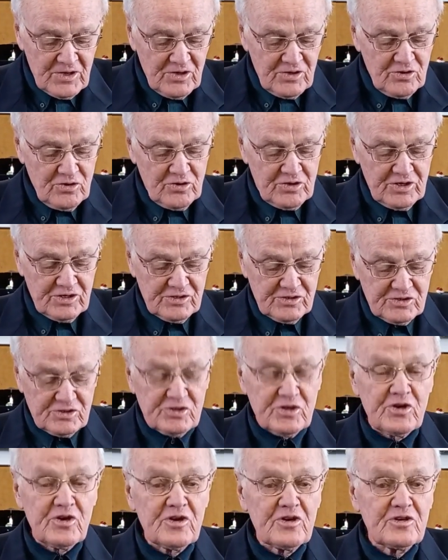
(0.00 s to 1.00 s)
you can
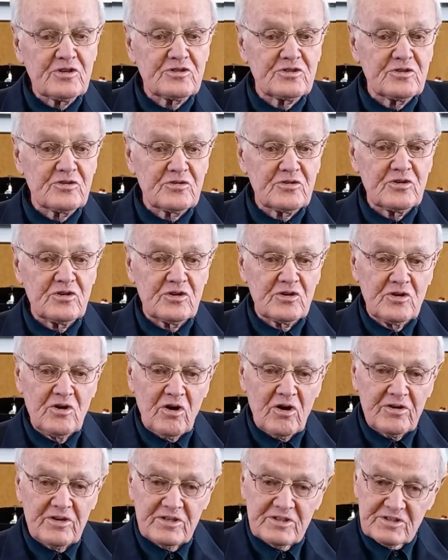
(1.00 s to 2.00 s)
turn to
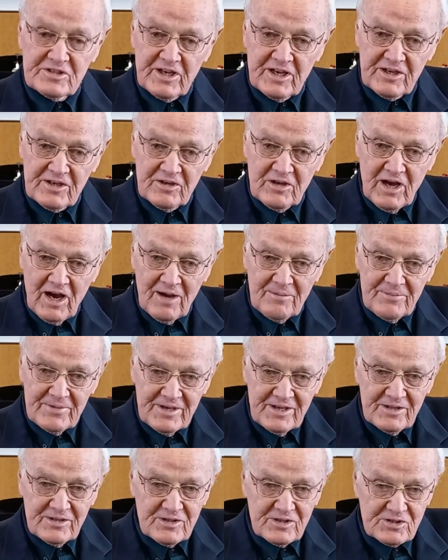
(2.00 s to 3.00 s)
God and say, I'm
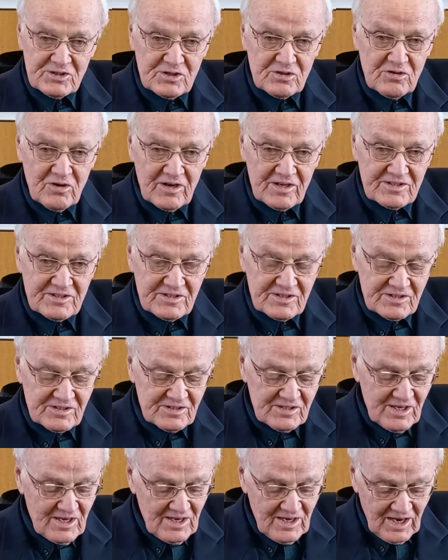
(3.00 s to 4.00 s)
in this crisis.
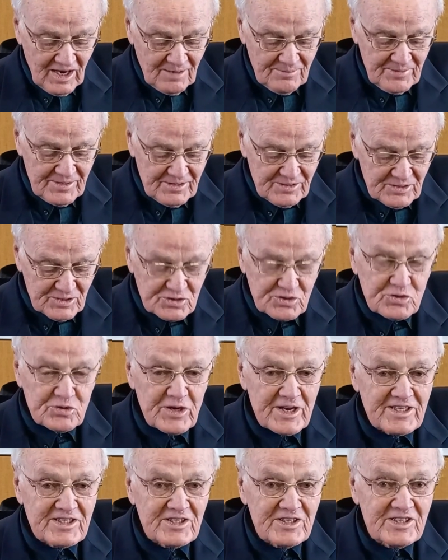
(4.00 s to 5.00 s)
I'm in this
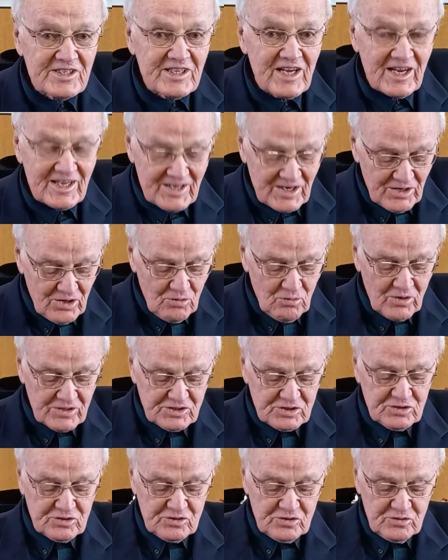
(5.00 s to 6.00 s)
tragedy. I don't know what
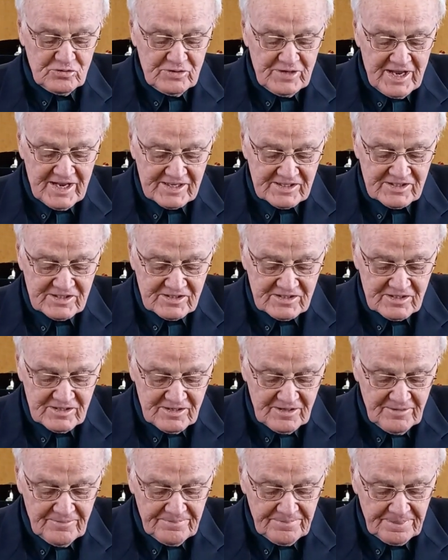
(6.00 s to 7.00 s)
to do next.
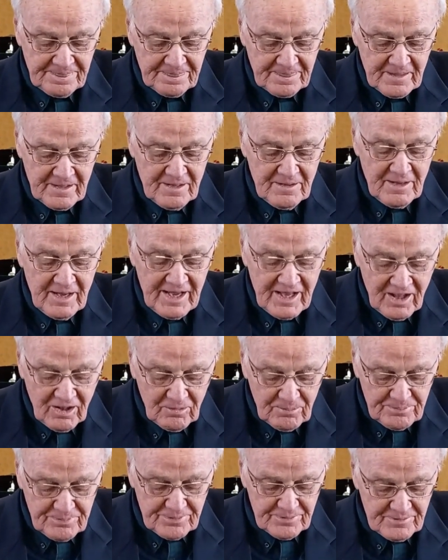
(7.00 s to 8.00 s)

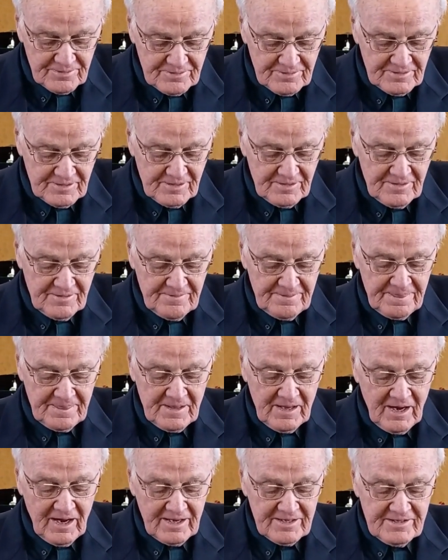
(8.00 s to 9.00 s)
Help.
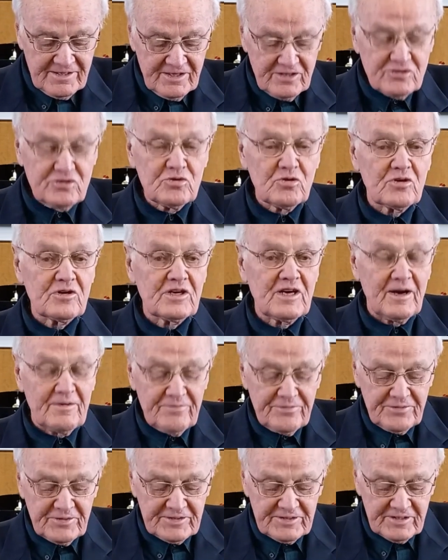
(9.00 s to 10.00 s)
I need your
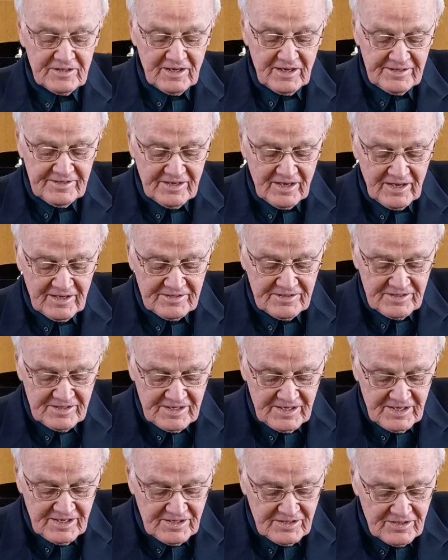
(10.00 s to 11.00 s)
comfort and I
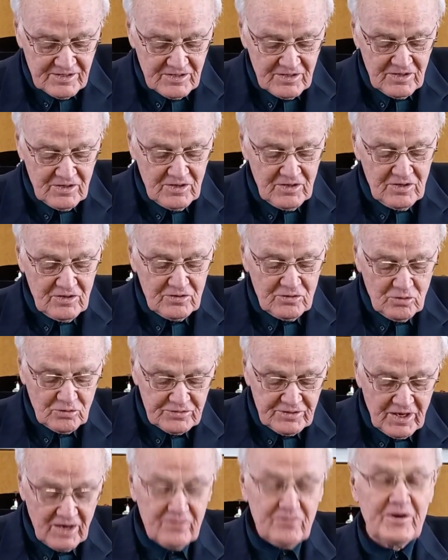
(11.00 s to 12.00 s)
need your
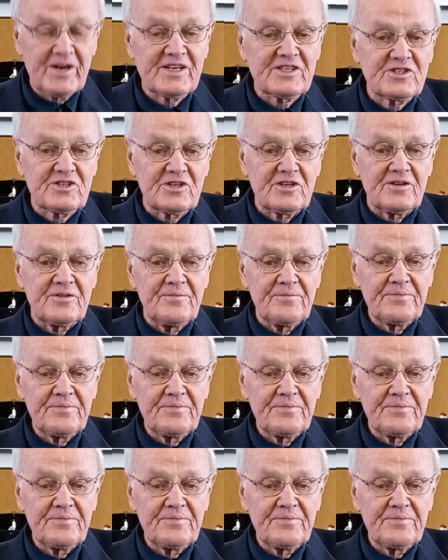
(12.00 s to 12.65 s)
direction.